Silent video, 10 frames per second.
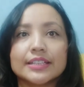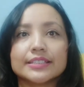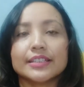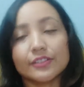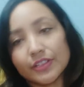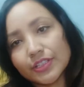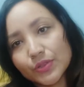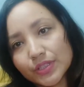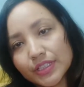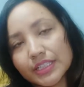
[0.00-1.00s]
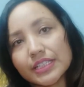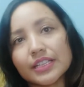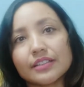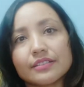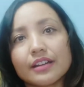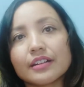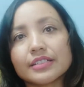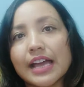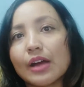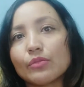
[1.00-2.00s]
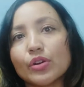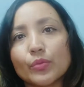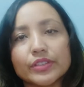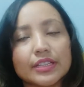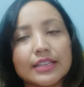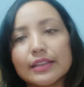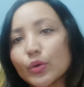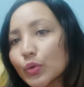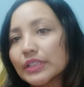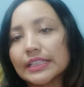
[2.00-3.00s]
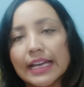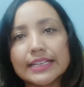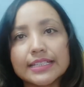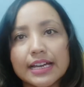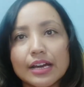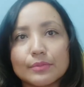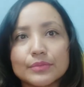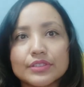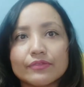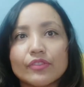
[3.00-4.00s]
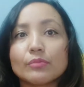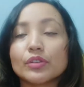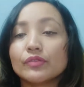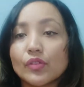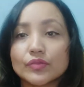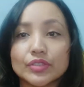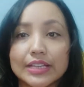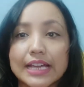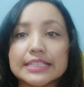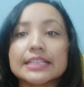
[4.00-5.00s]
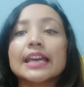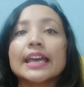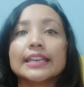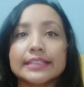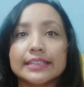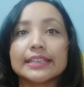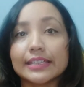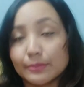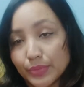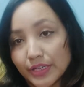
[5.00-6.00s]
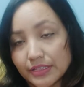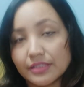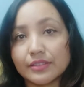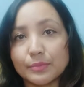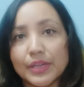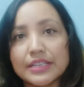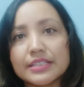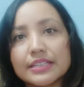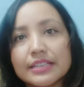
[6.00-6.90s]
she agrees to sit in the dark tower where the only light comes from above so that he can paint. The painter